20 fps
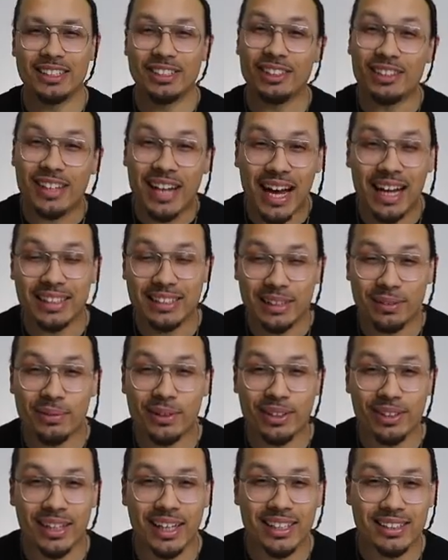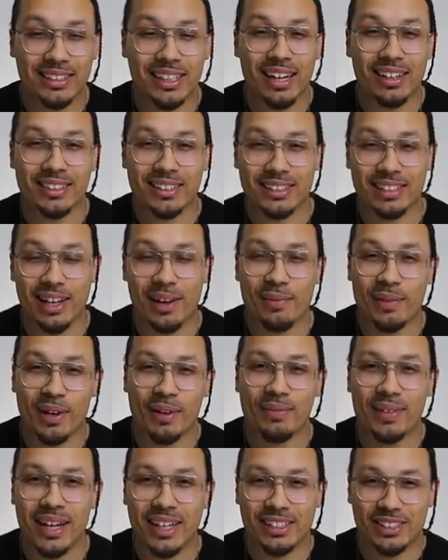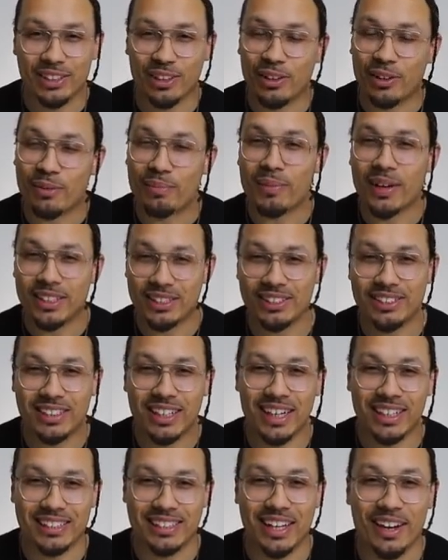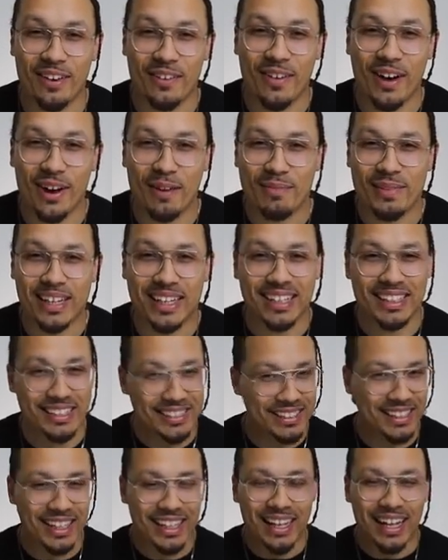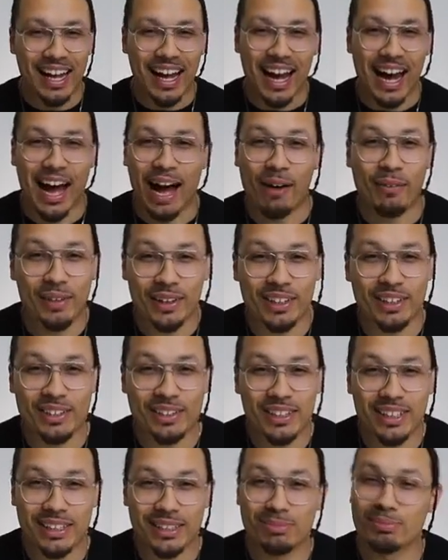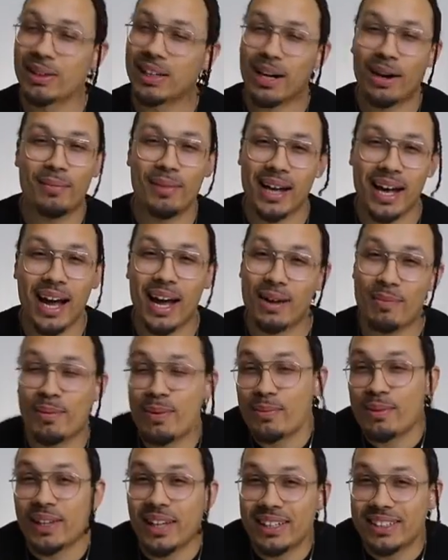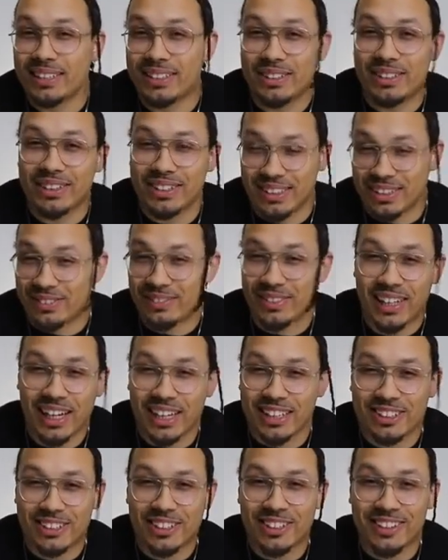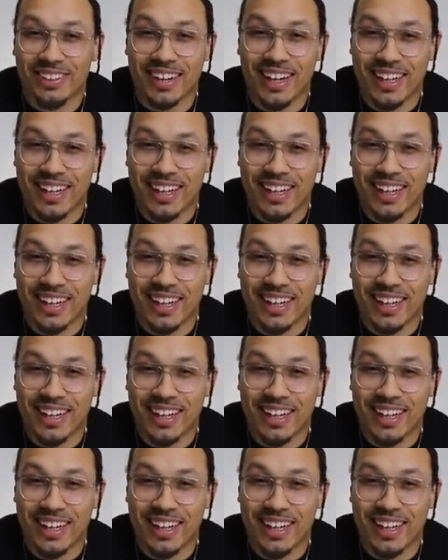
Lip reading: These are not typical lace styles. It's coming up next, so make sure you guys stay around, because I wouldn't do this, but I mean, hey, people like to do it, so we got to show you,